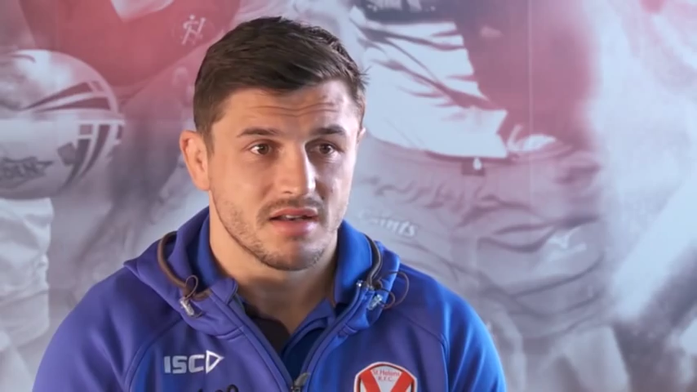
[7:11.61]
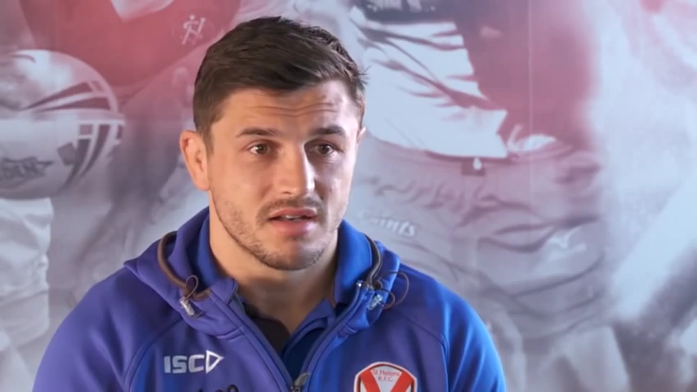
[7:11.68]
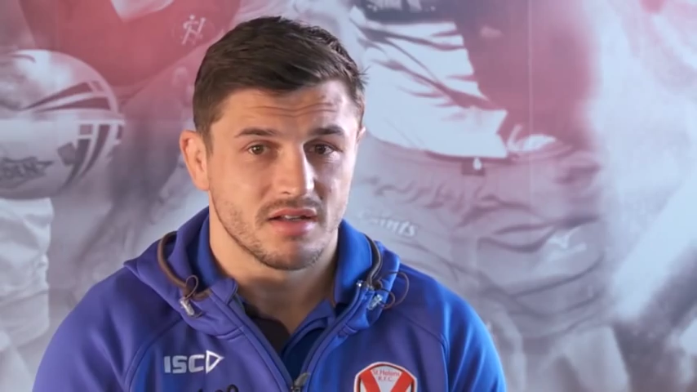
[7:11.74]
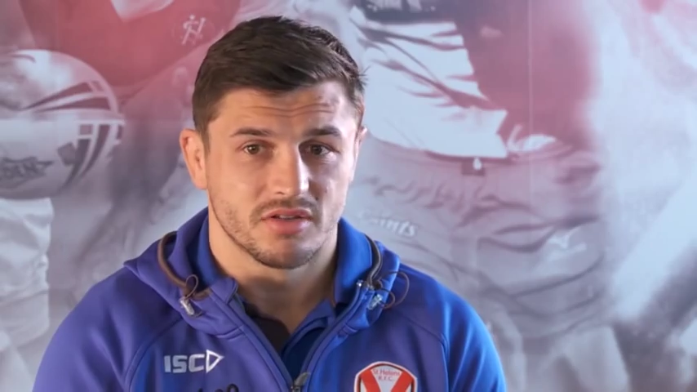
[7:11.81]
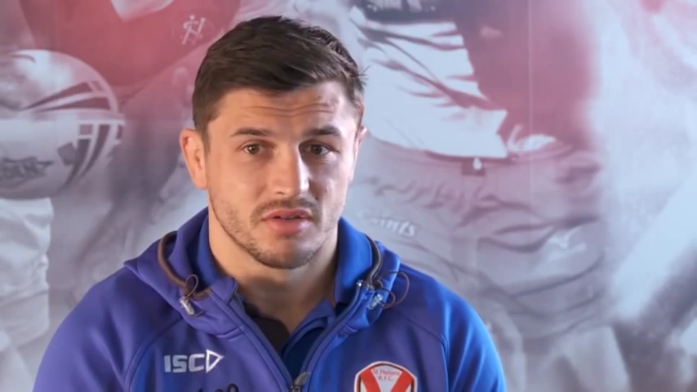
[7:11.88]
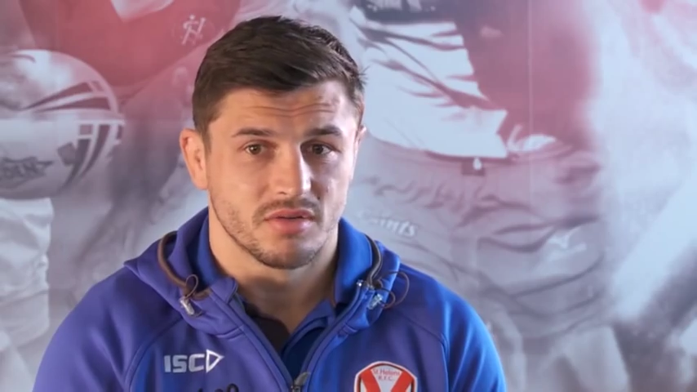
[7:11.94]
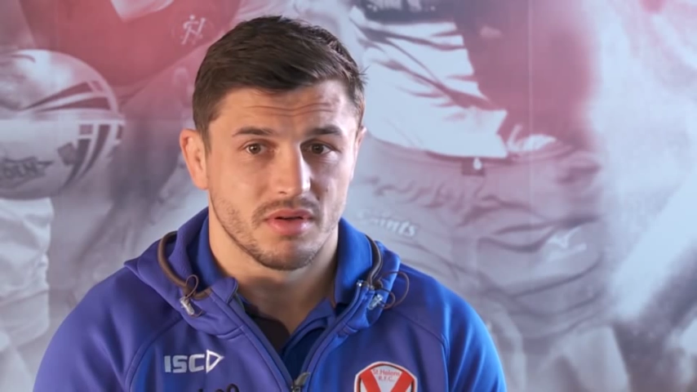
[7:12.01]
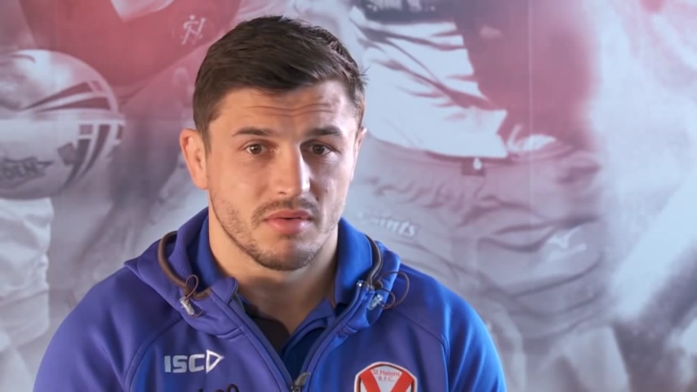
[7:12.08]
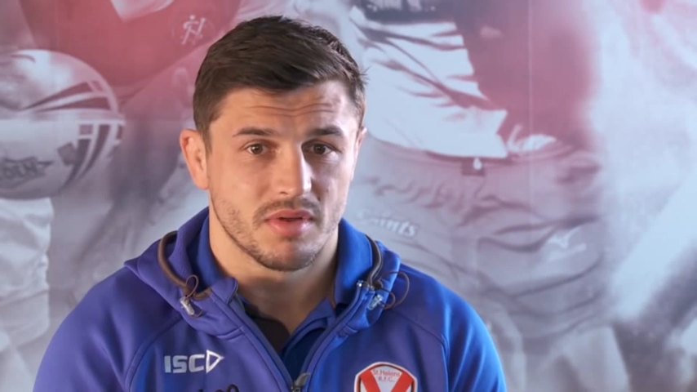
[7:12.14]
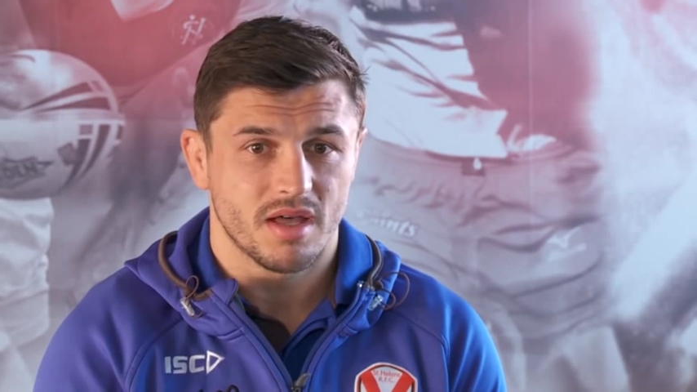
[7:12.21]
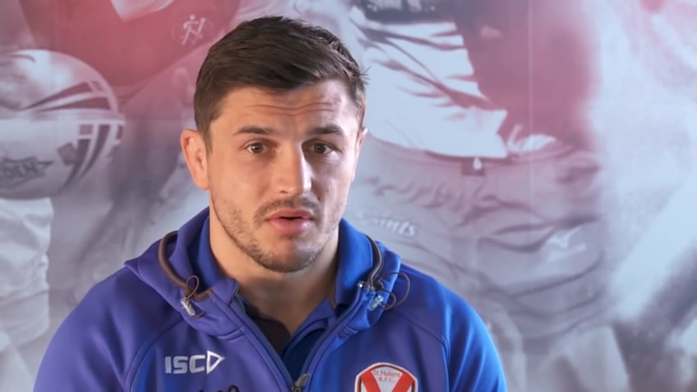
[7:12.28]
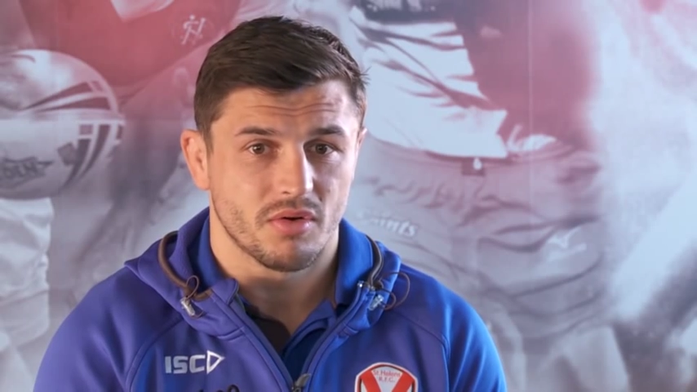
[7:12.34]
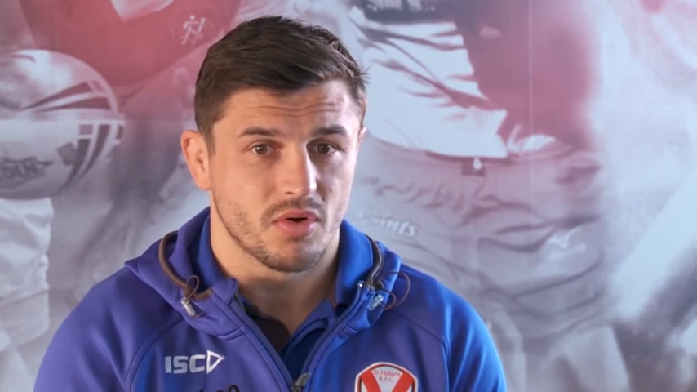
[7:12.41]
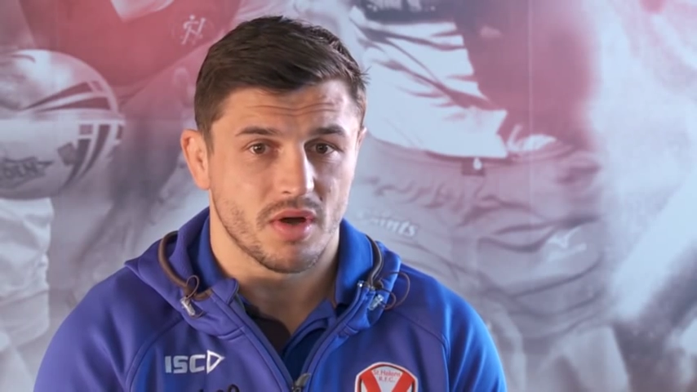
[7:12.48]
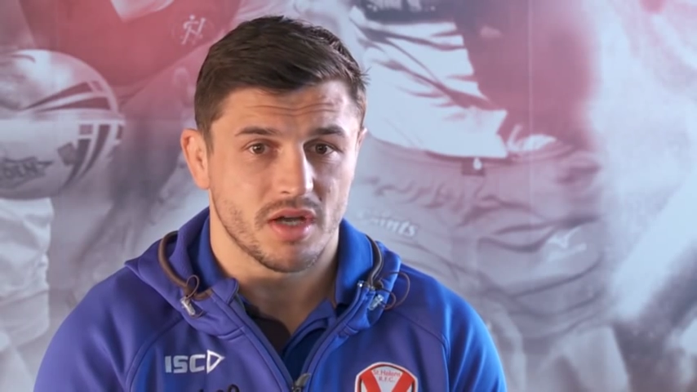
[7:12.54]
and I'll do it
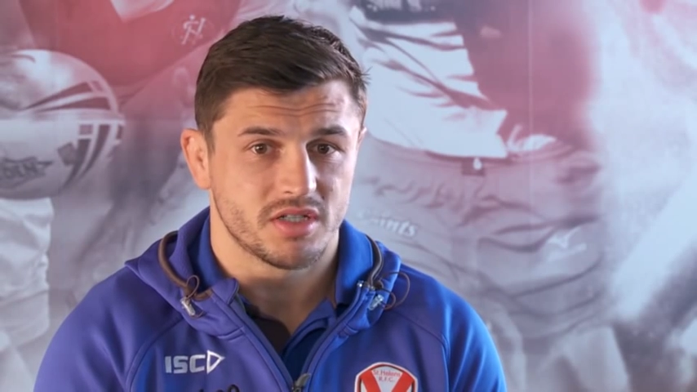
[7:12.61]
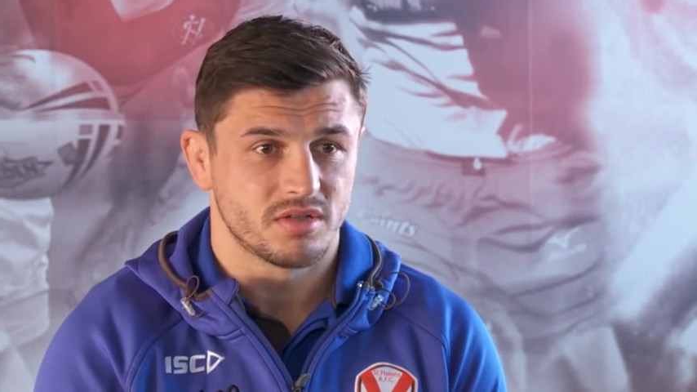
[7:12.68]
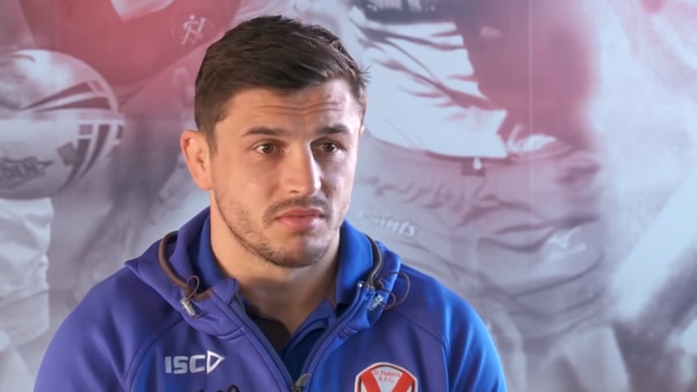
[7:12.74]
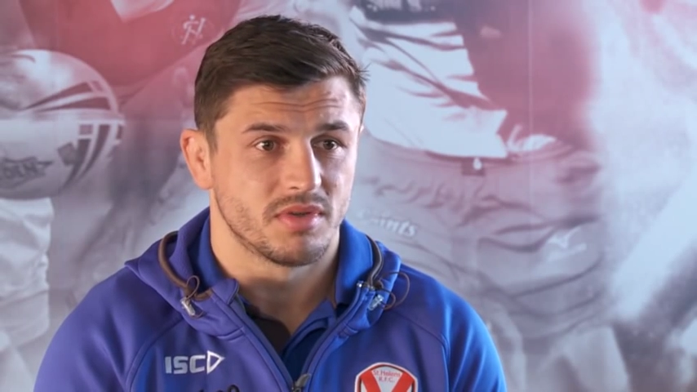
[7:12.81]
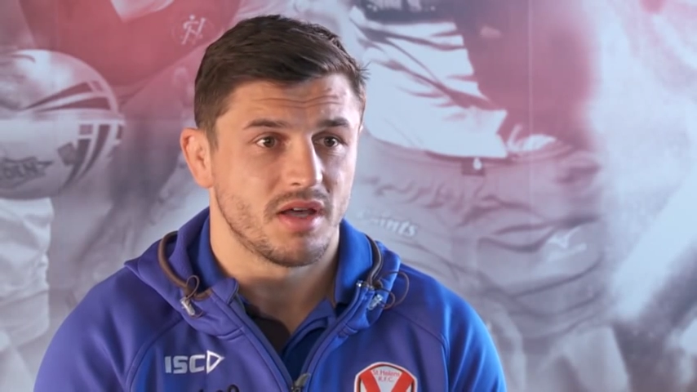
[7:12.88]
without question,